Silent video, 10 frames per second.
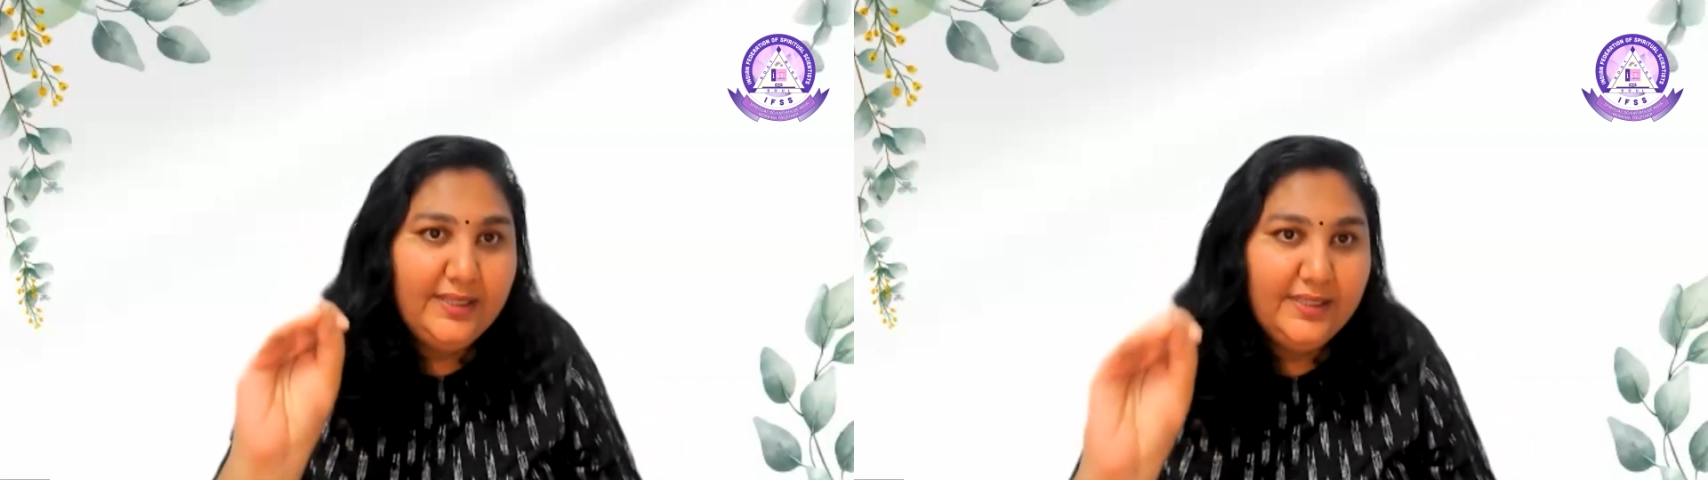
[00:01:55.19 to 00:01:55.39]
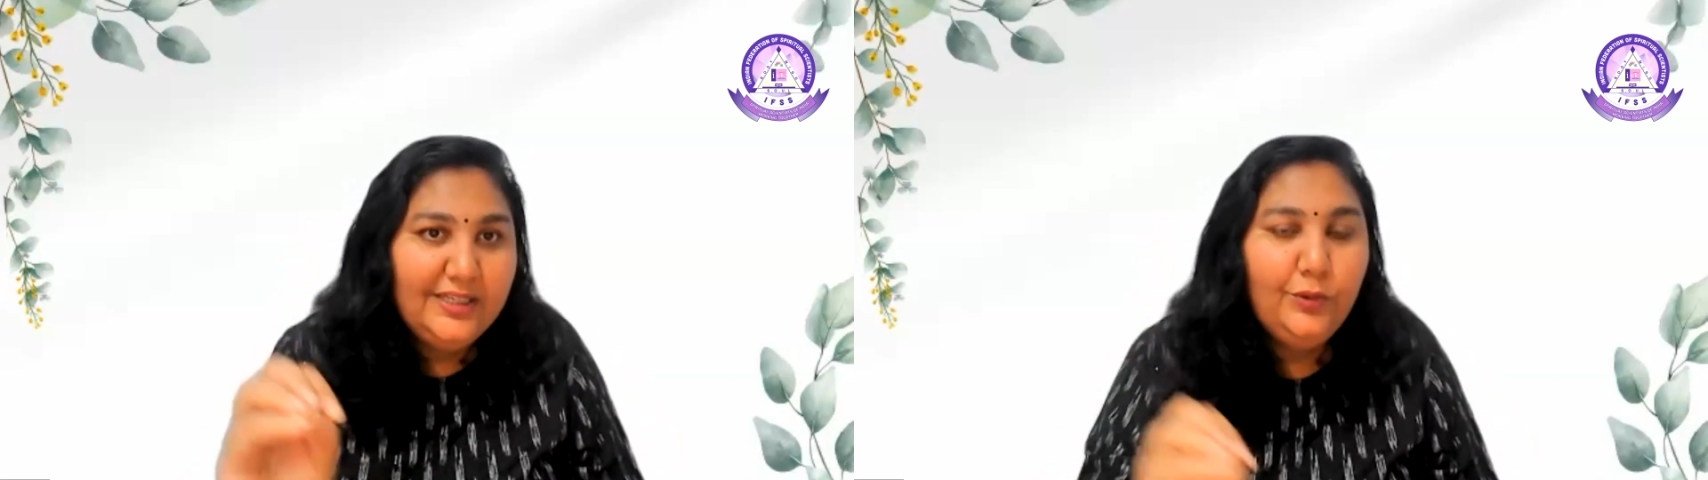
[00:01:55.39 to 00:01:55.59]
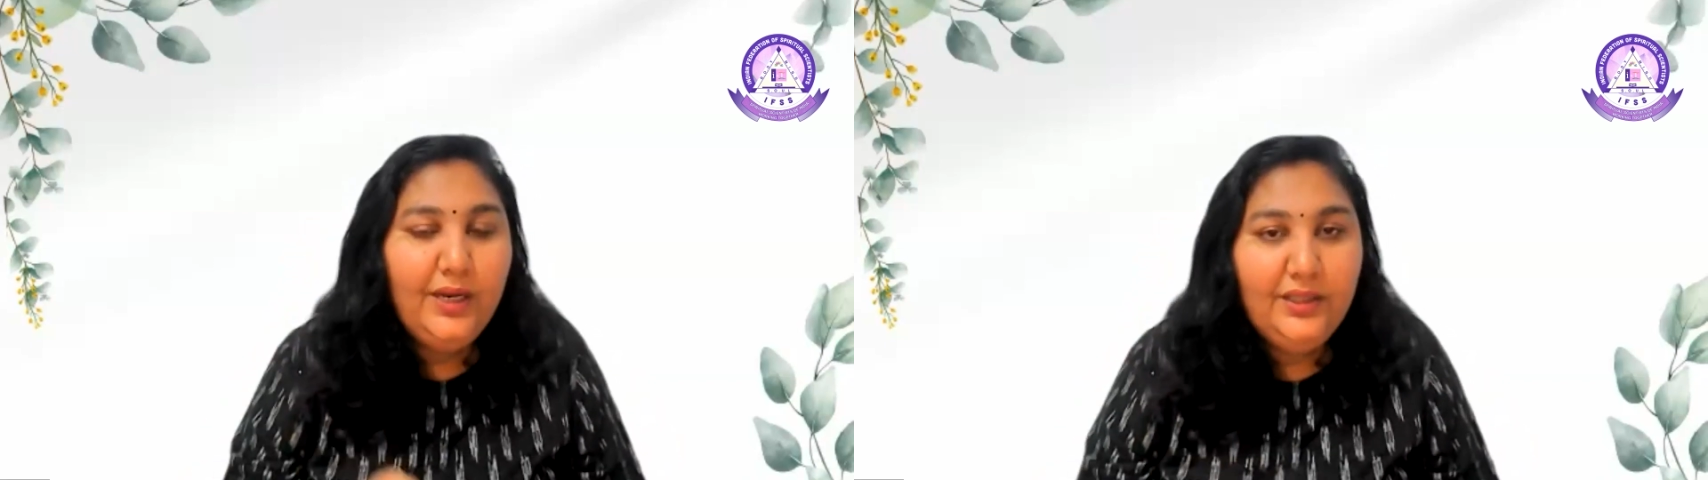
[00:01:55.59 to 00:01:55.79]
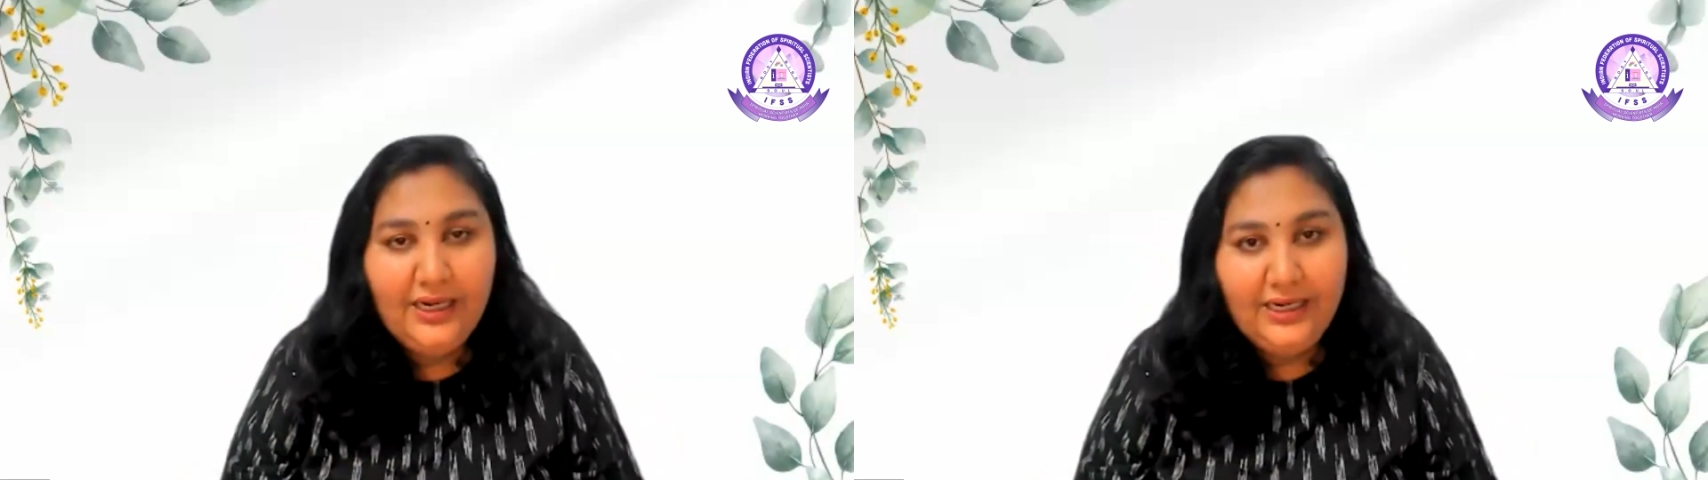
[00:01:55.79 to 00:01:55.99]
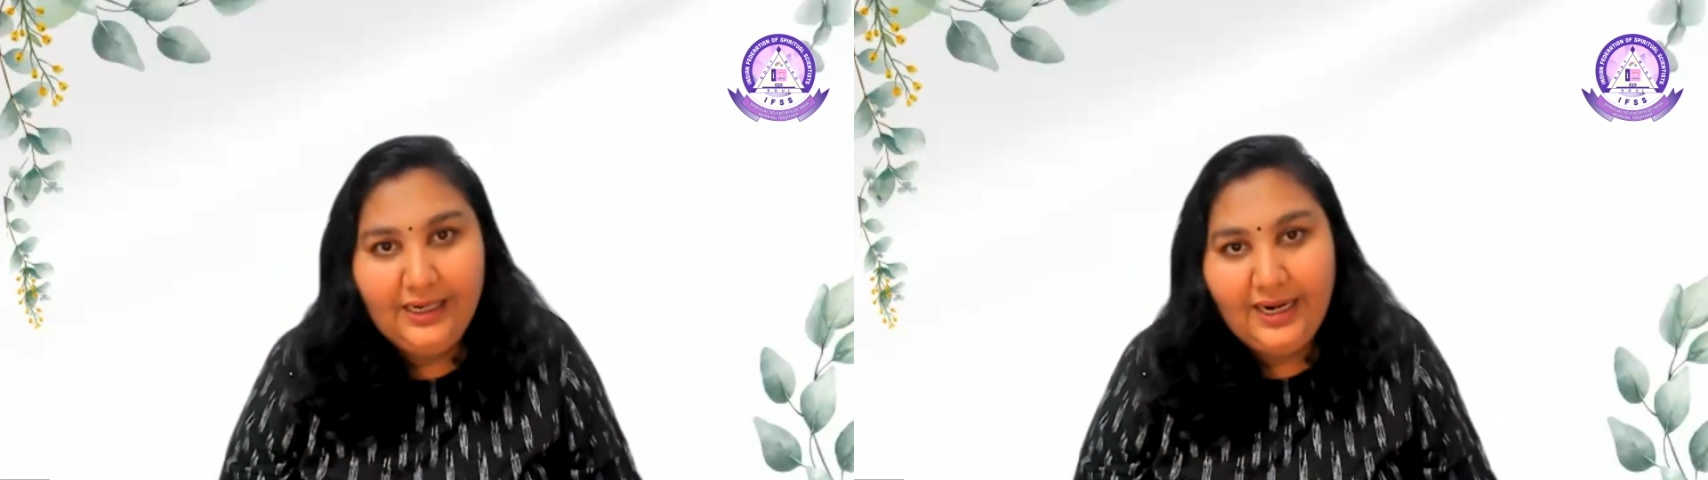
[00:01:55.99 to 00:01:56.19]
sit together
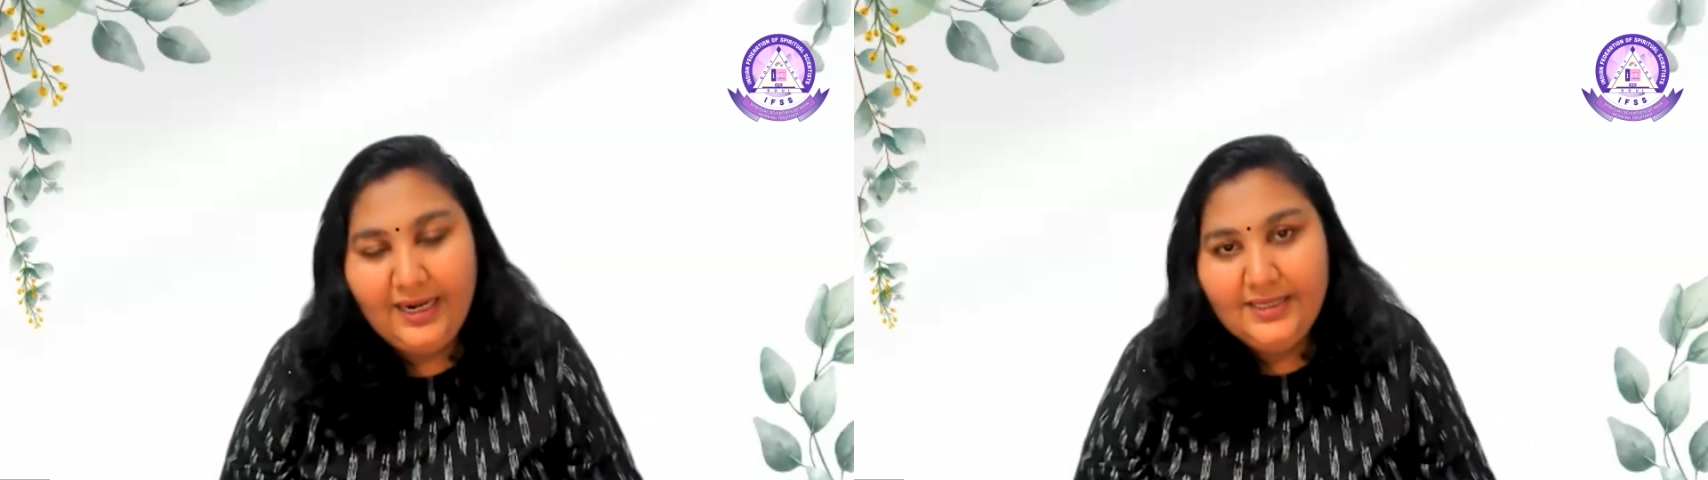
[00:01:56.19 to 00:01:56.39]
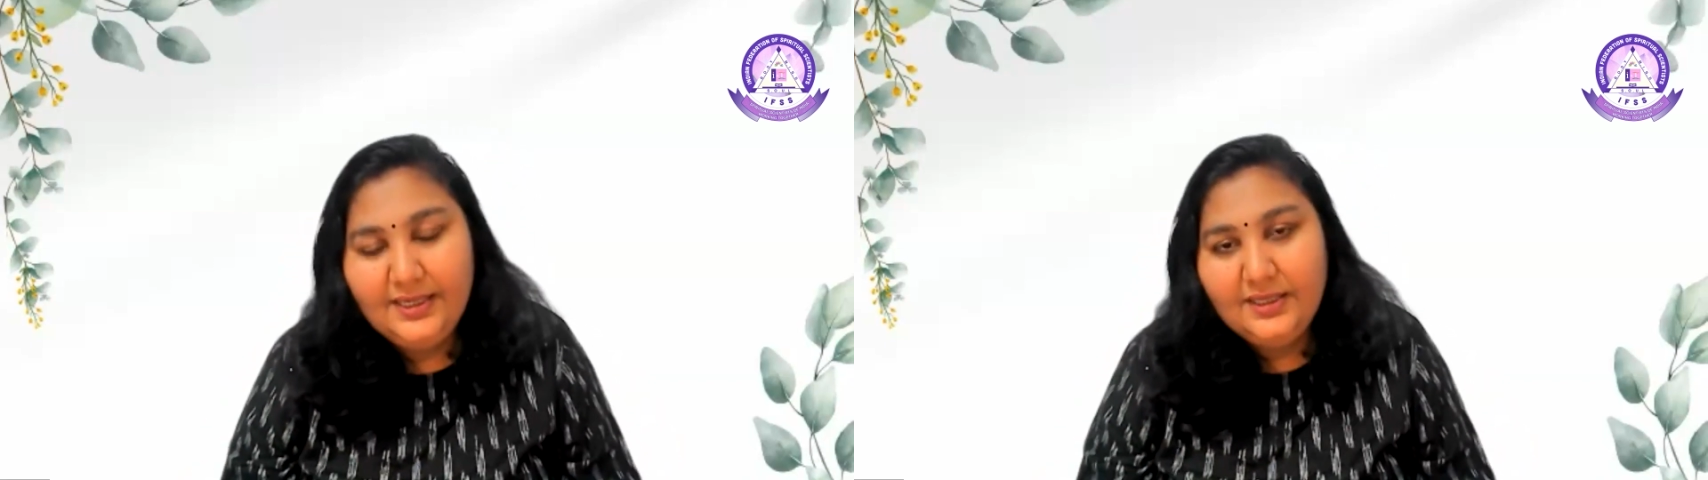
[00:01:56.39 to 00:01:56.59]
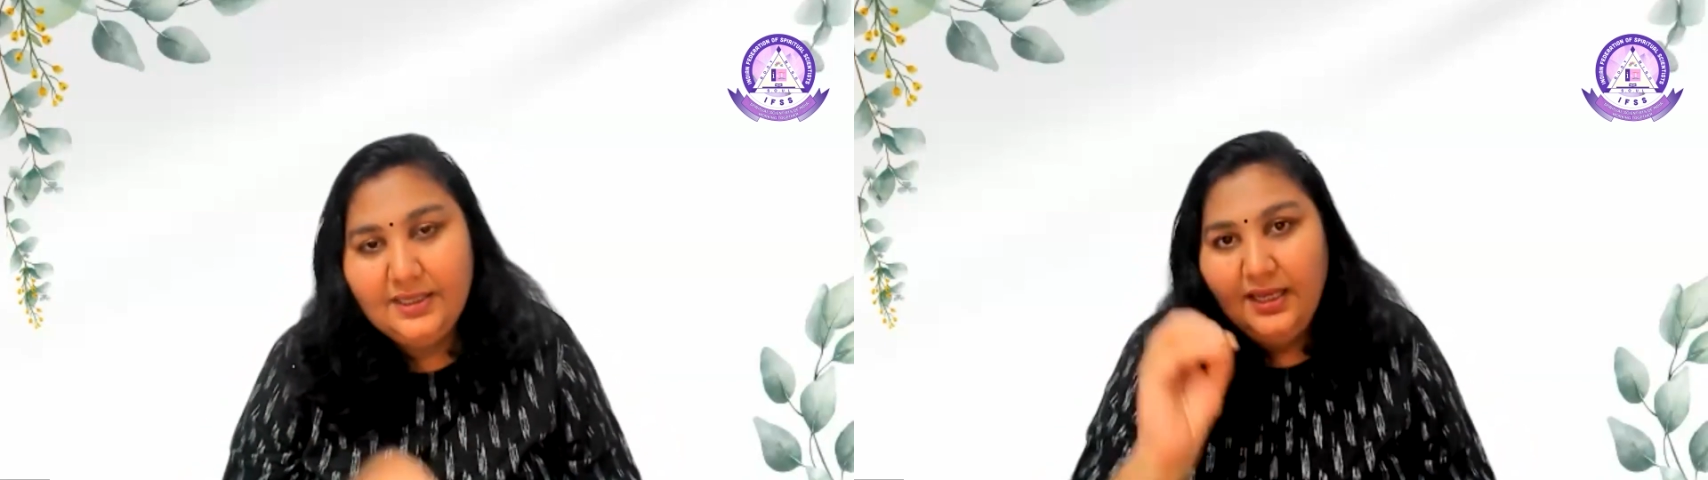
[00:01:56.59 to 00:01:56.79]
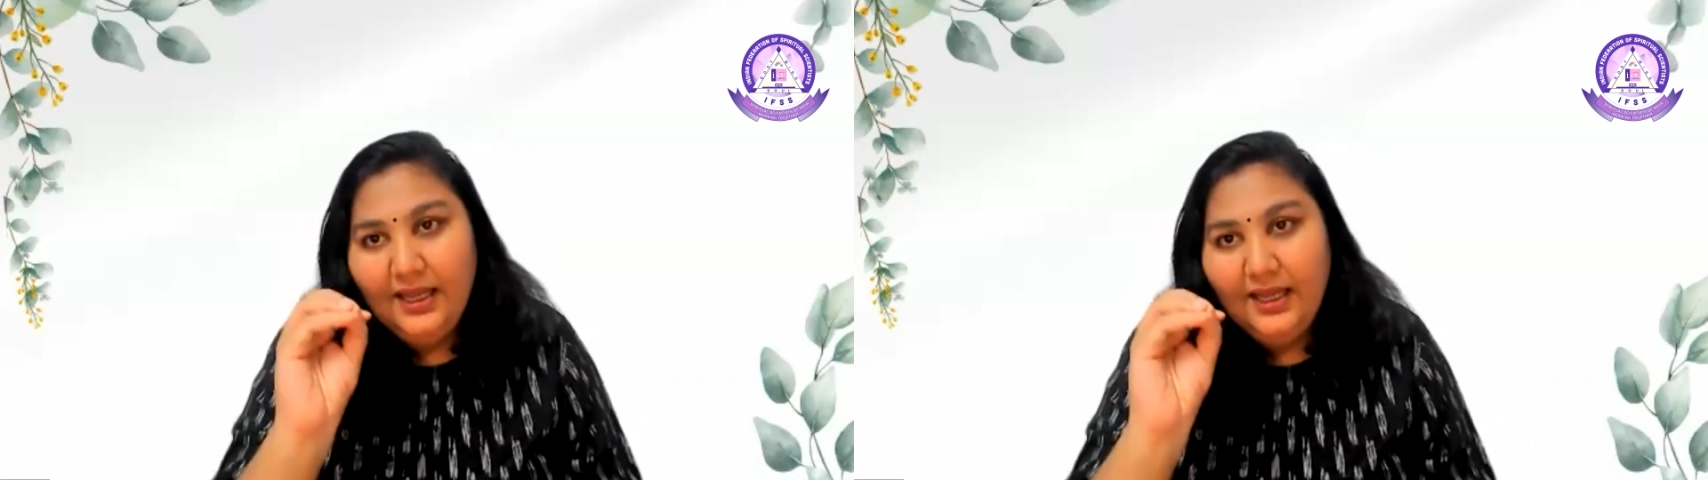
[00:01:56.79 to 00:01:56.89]
and analyze it